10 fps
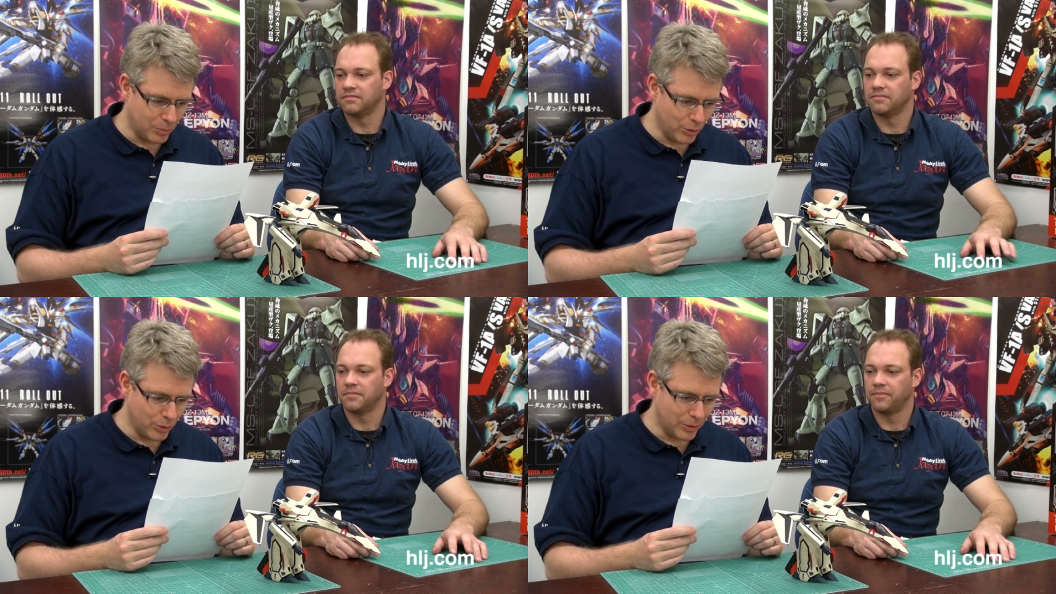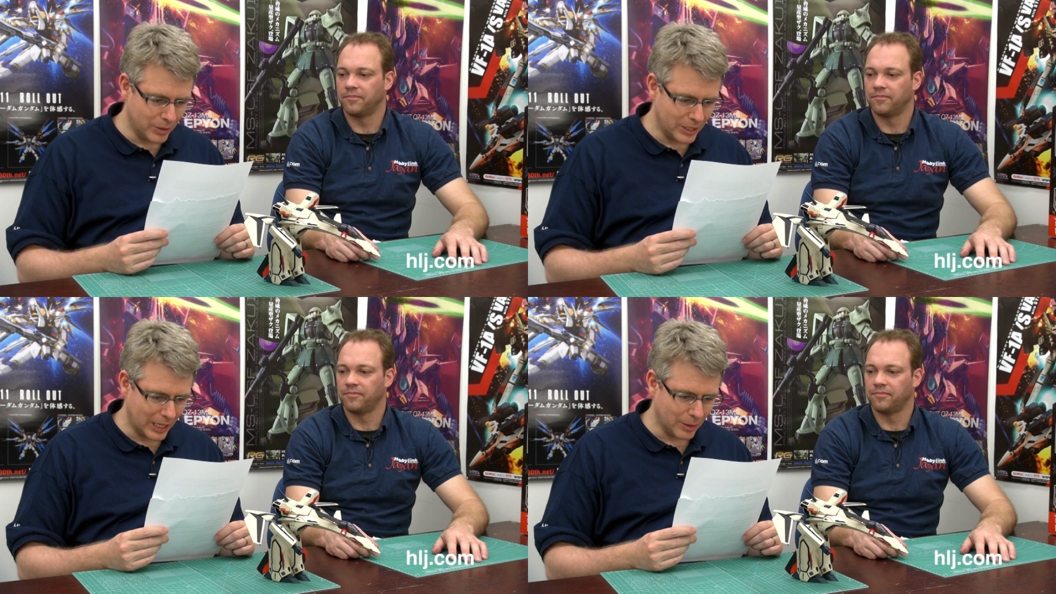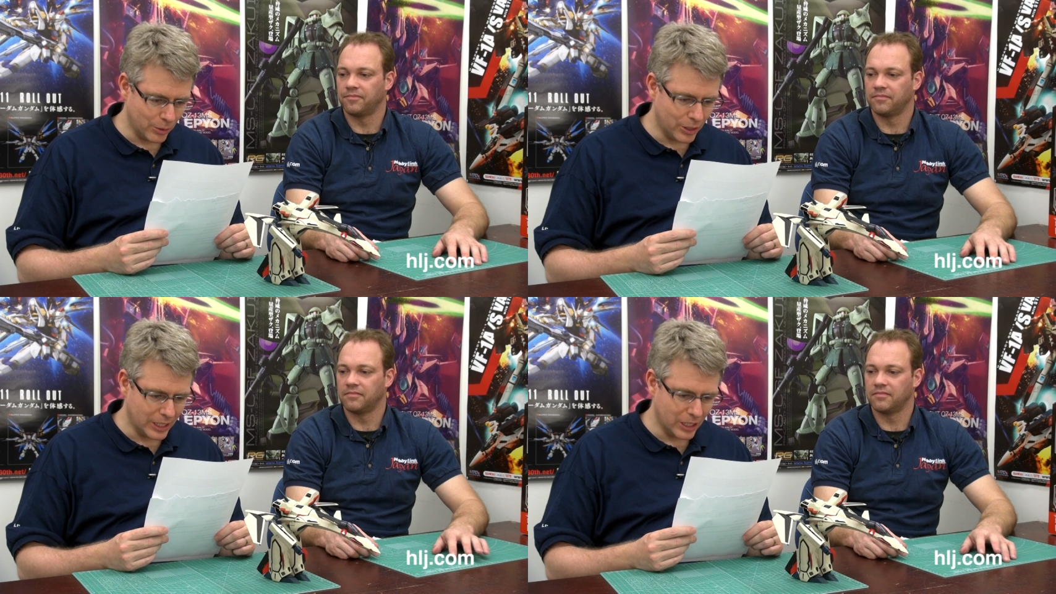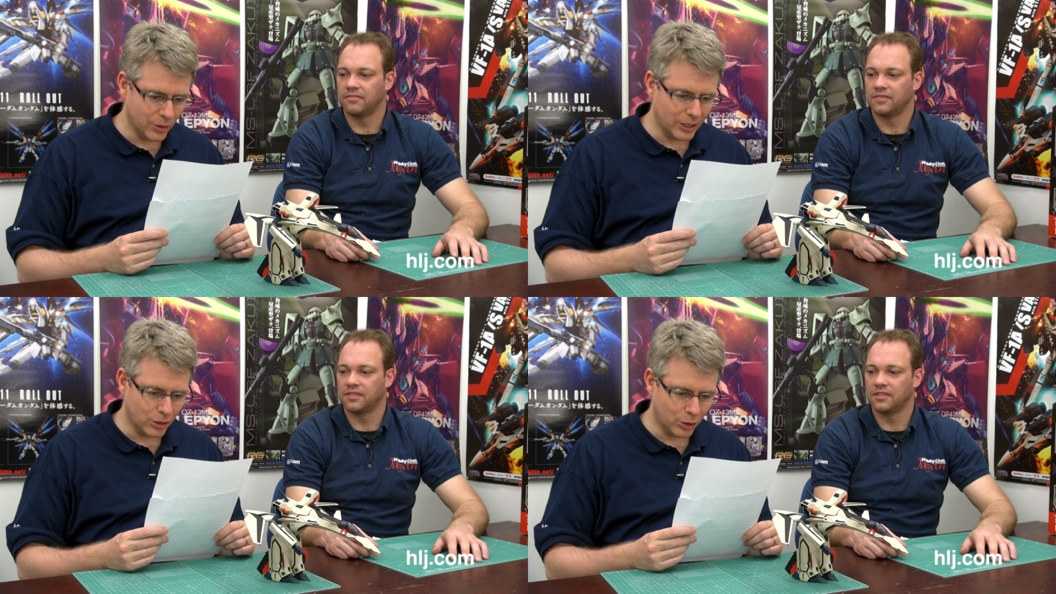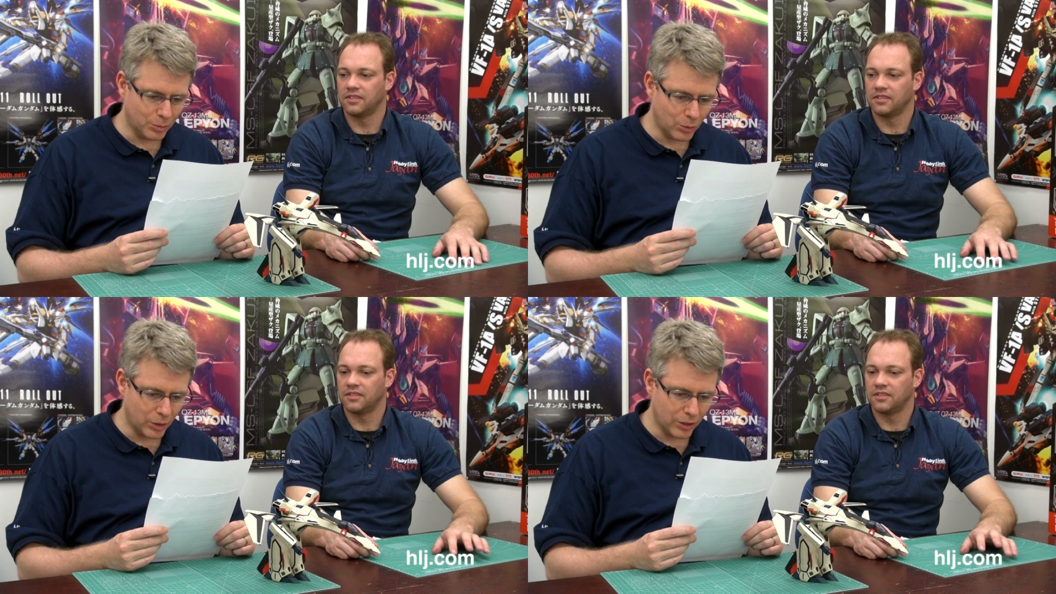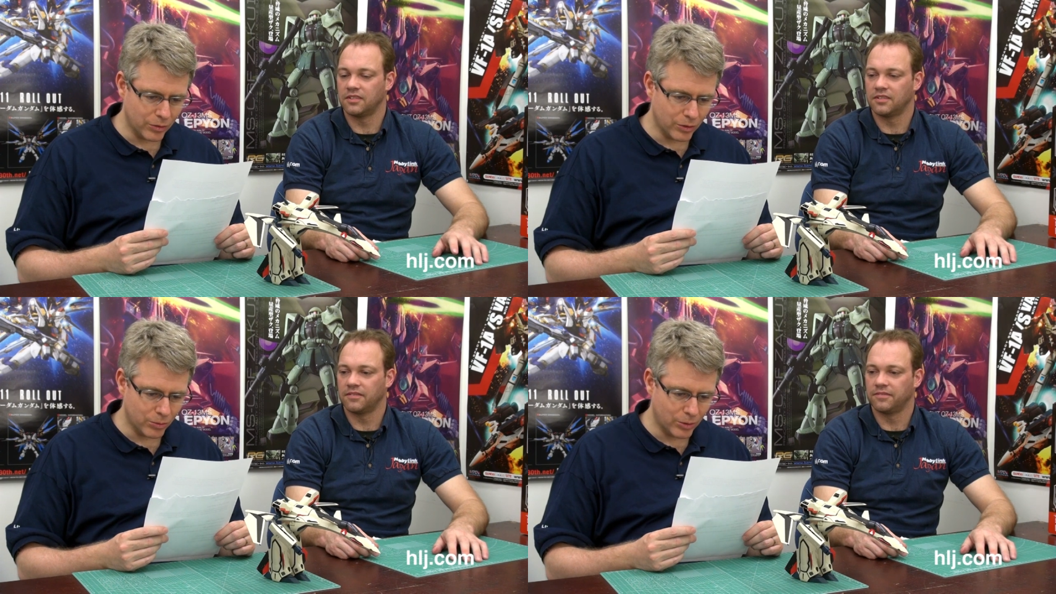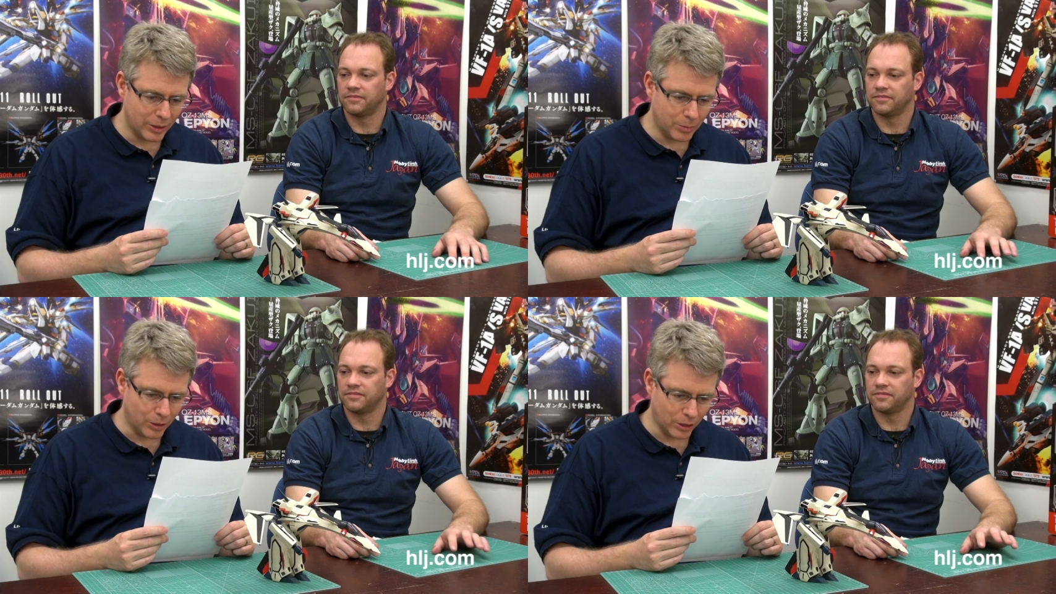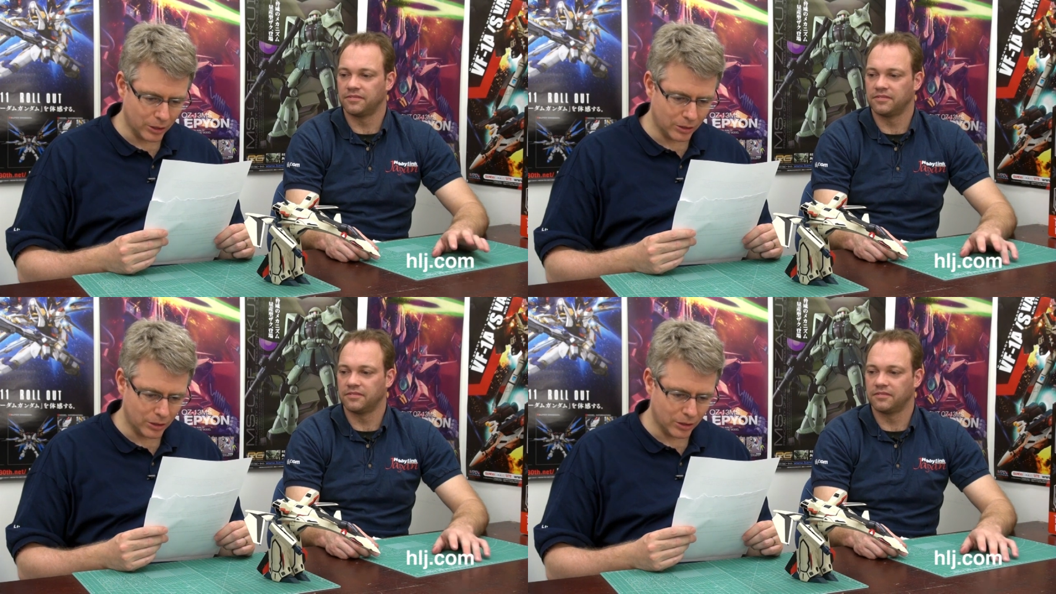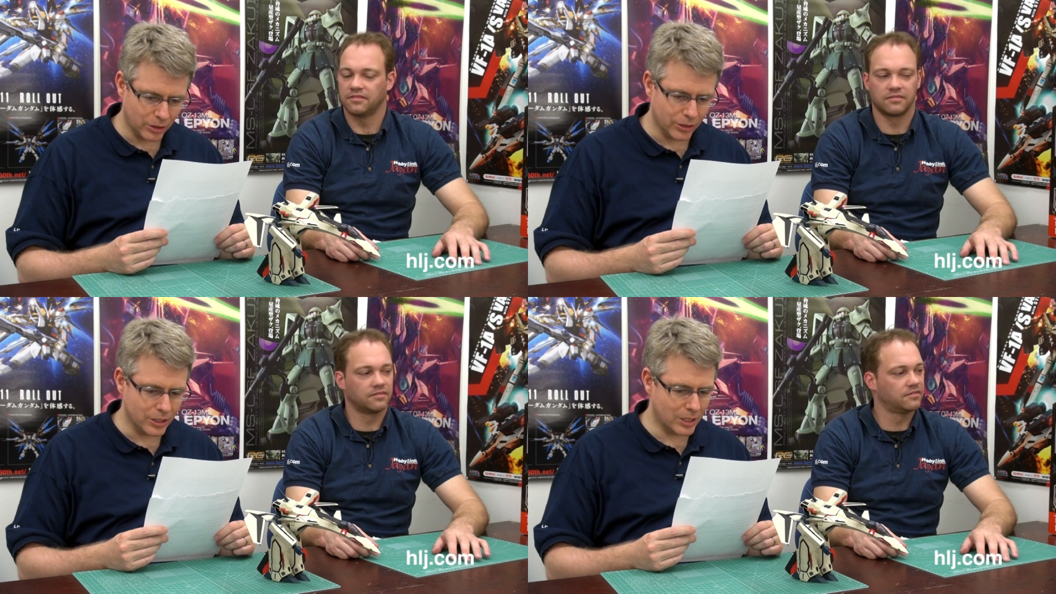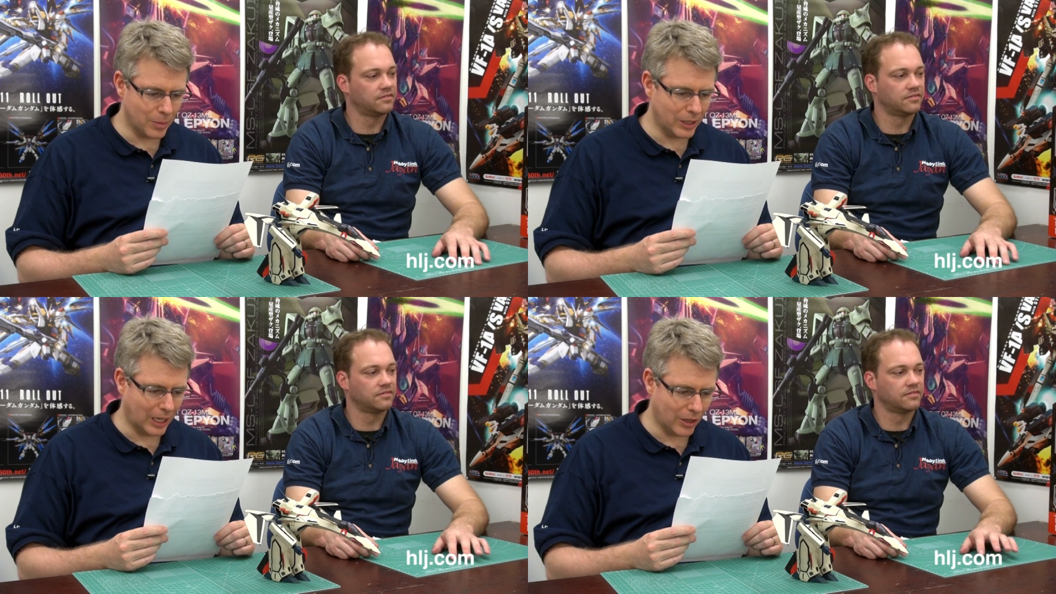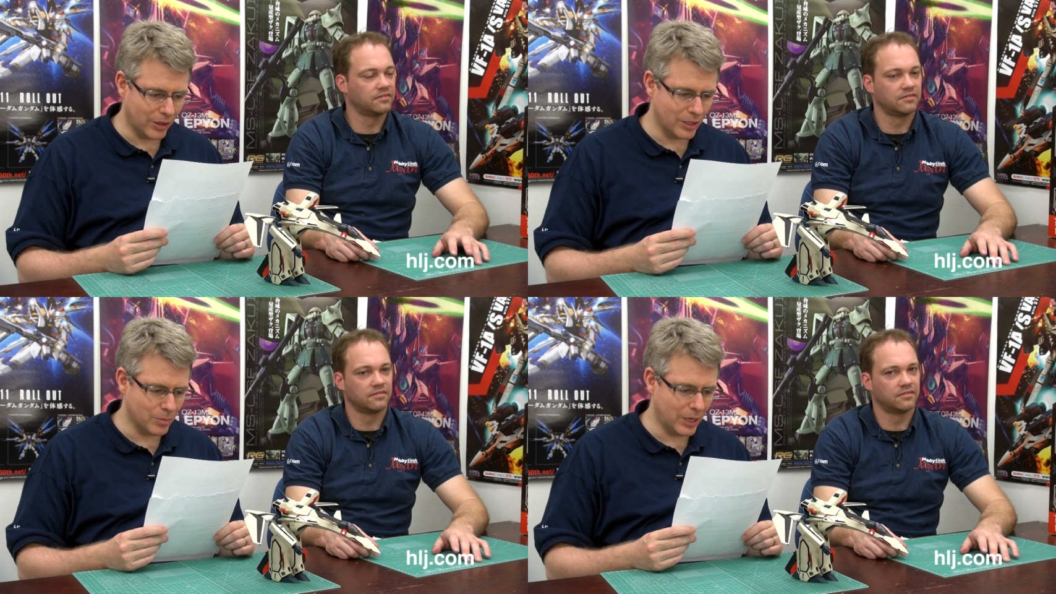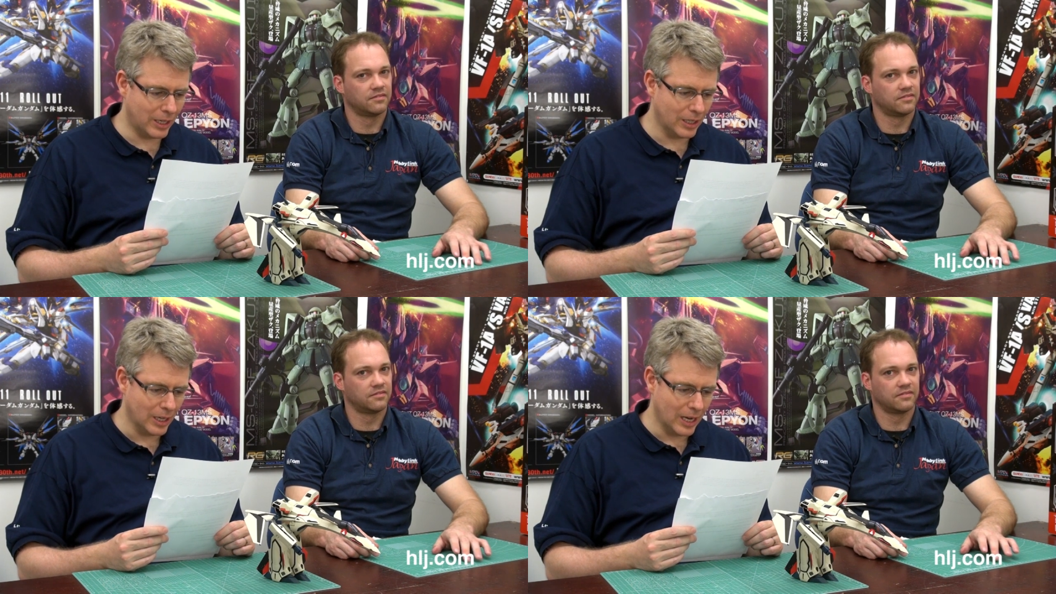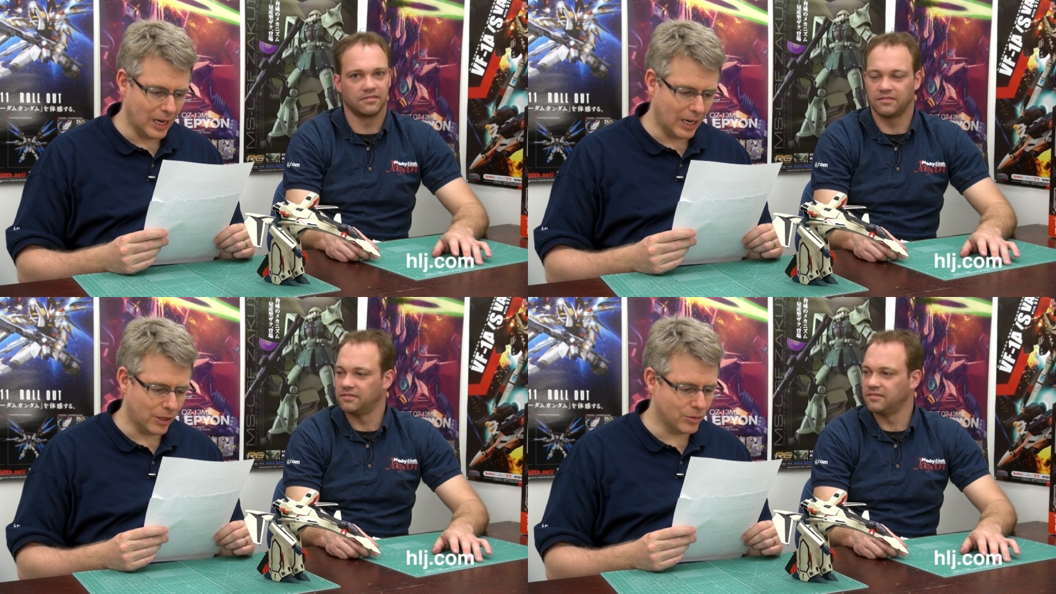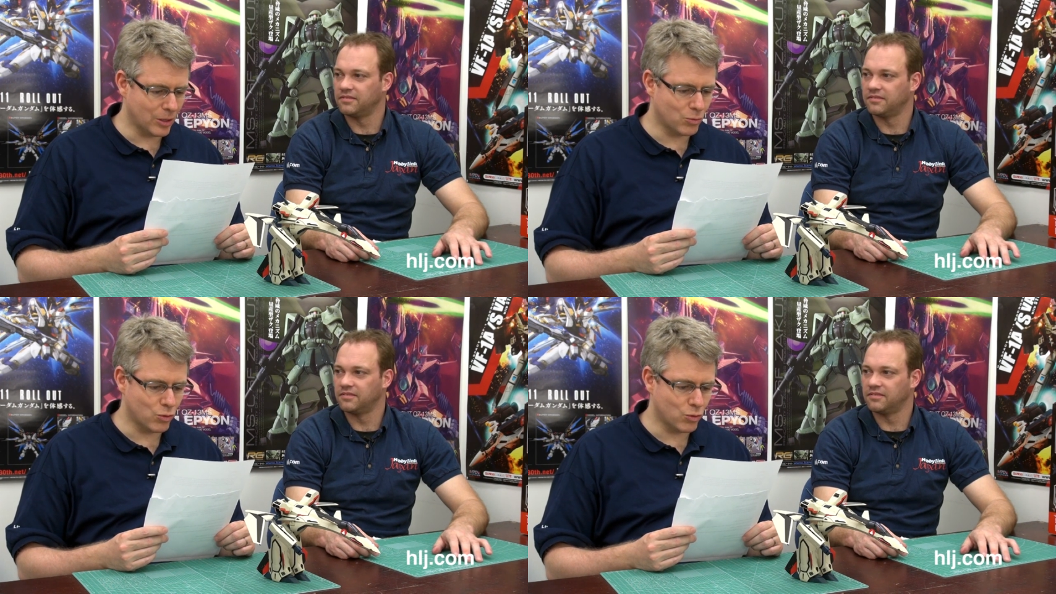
Speaker 1: blue in metallic blue, and yellow in gold. But one of the red parts on the stomach area is made out of some